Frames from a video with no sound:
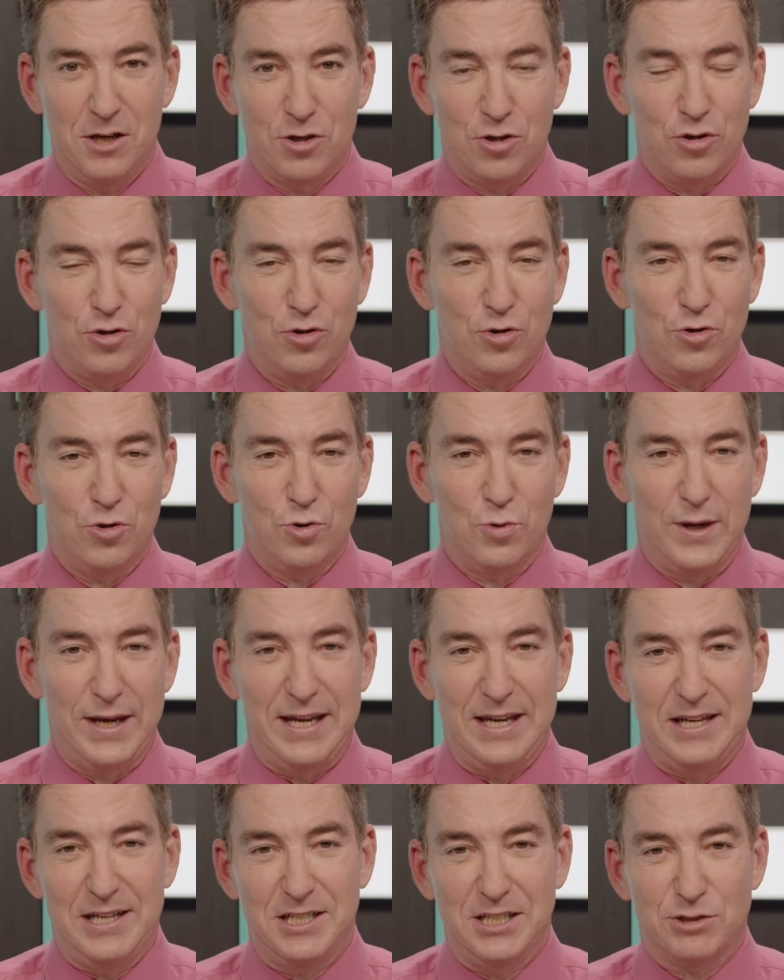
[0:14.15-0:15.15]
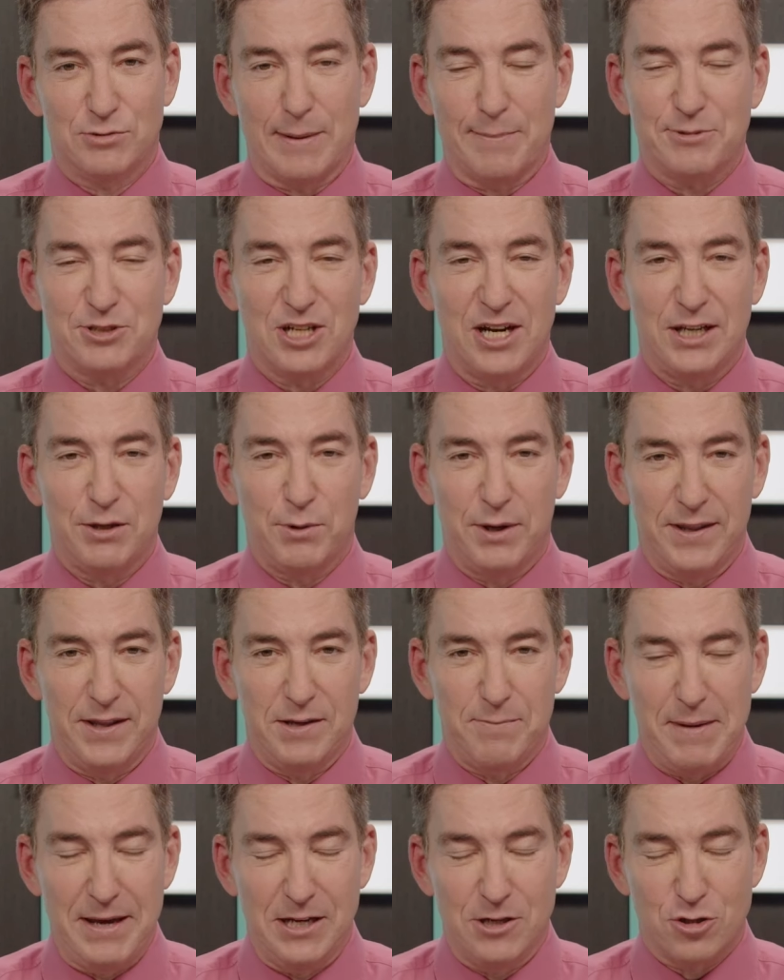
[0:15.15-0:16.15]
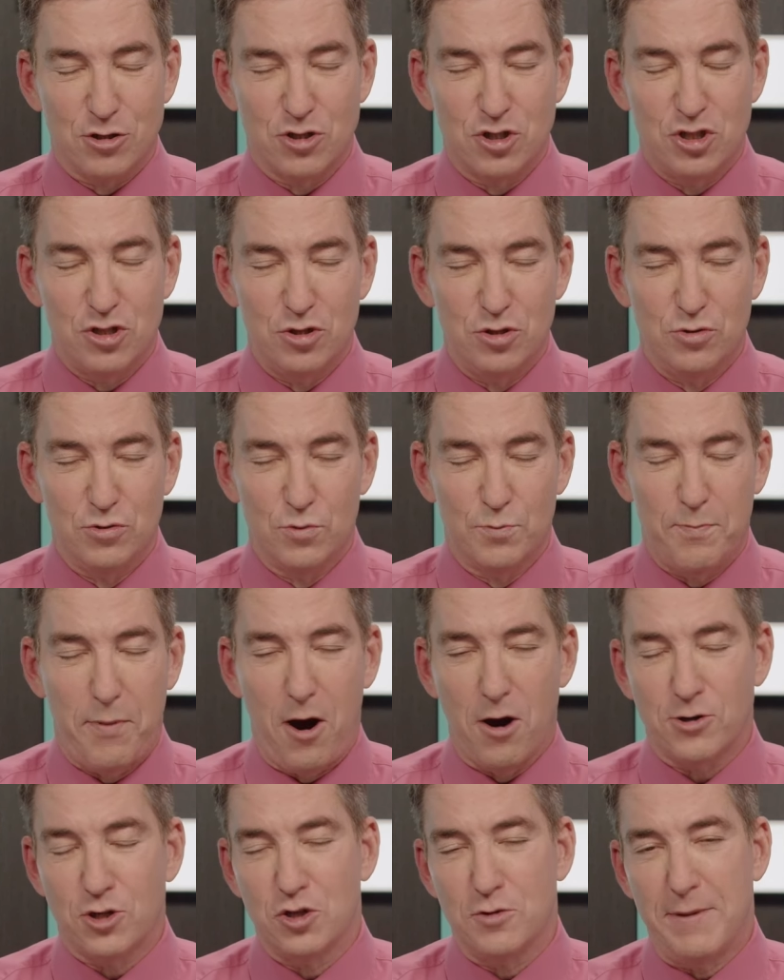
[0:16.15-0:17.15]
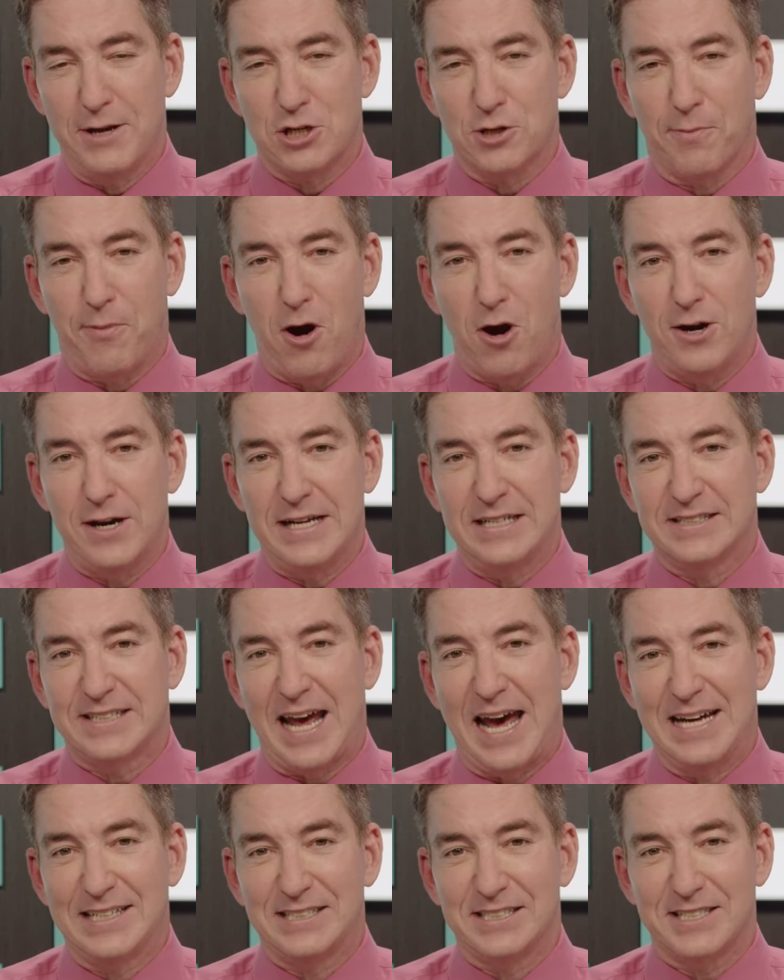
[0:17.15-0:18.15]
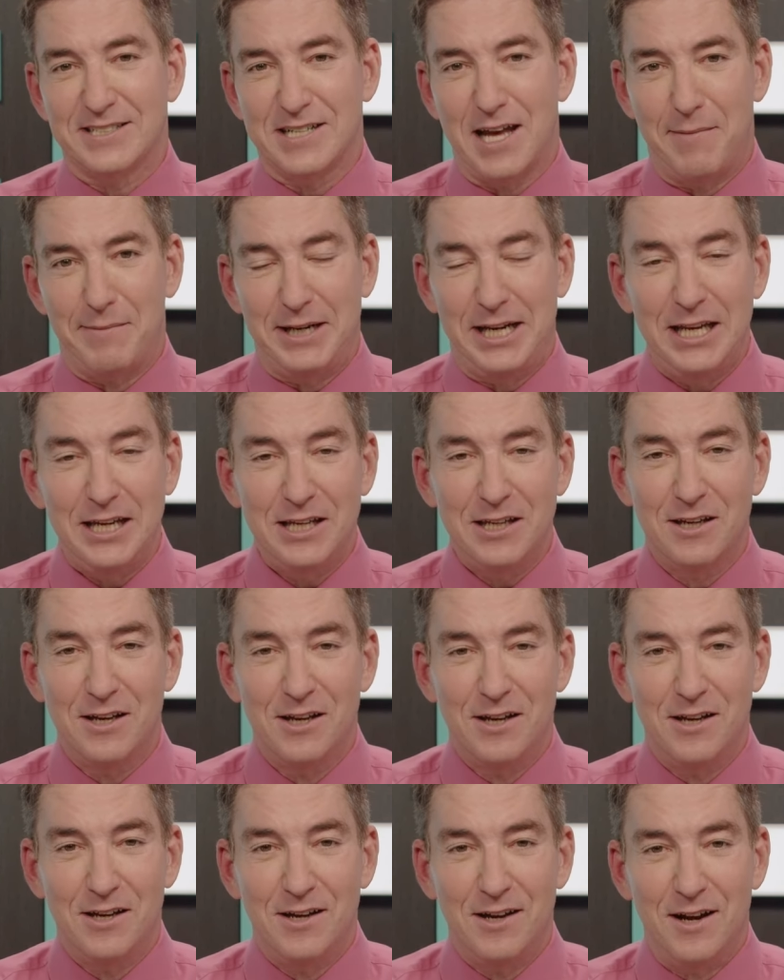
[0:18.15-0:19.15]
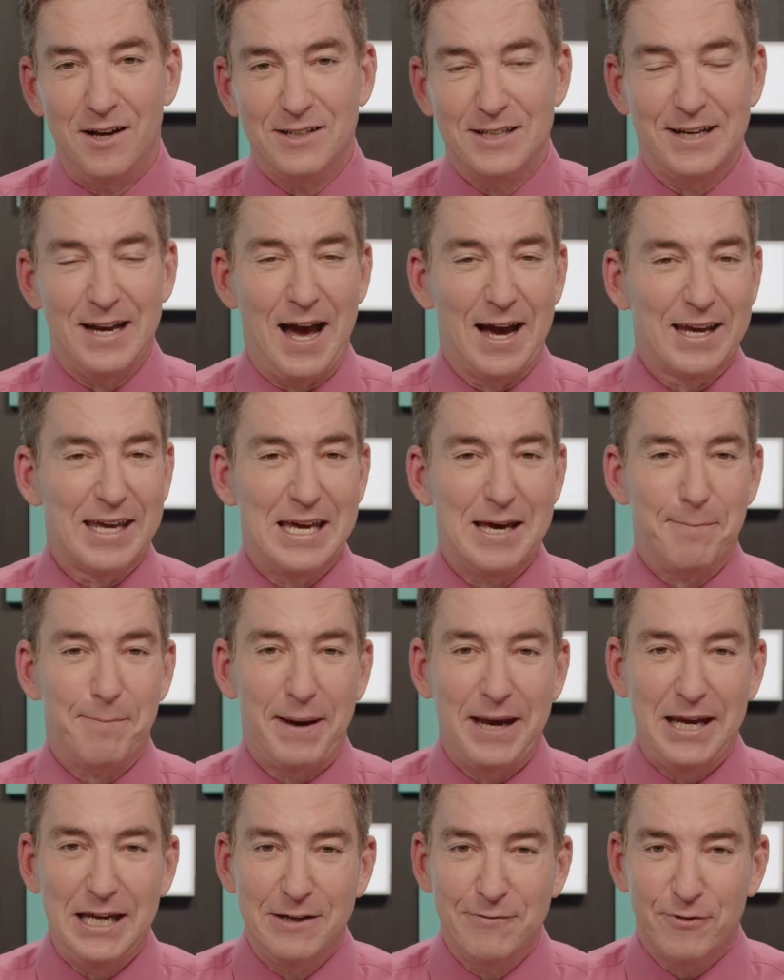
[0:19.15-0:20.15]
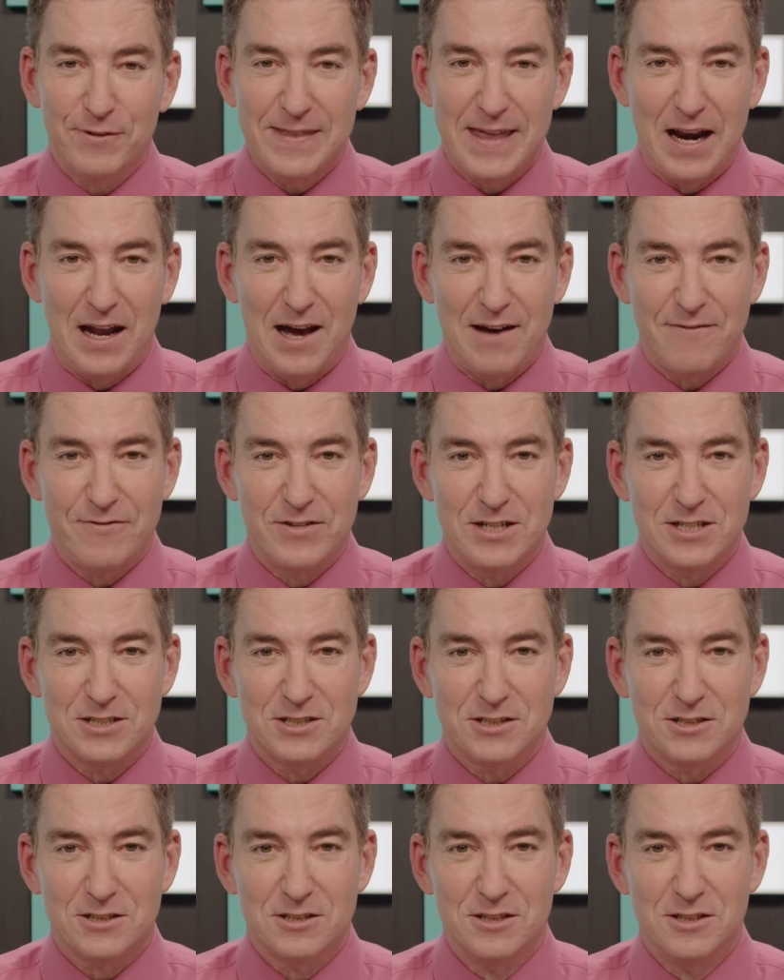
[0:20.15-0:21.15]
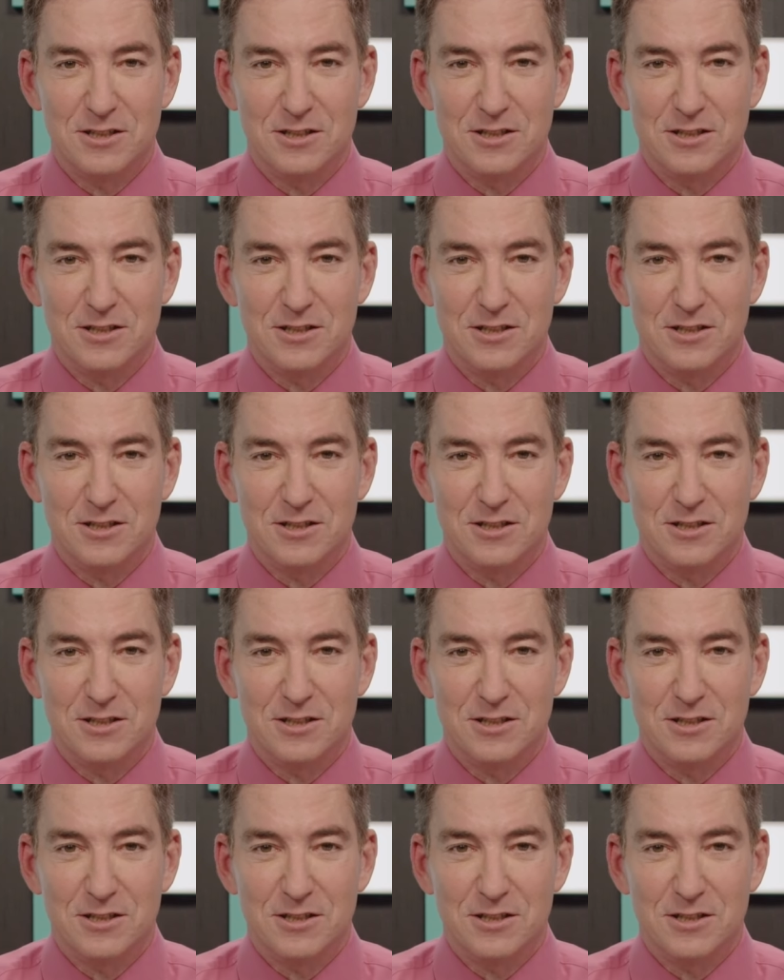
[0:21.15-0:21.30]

who is representing one of the major two, part, two major parties as its nominee did not campaign for that office,